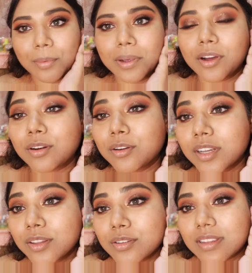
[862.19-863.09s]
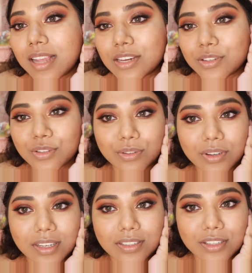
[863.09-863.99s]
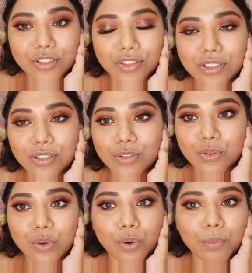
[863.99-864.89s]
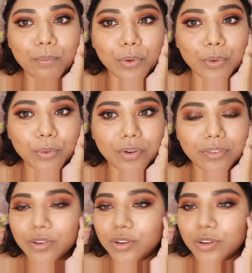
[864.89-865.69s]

my god, look at those lashes, you guys. It's just so beautiful.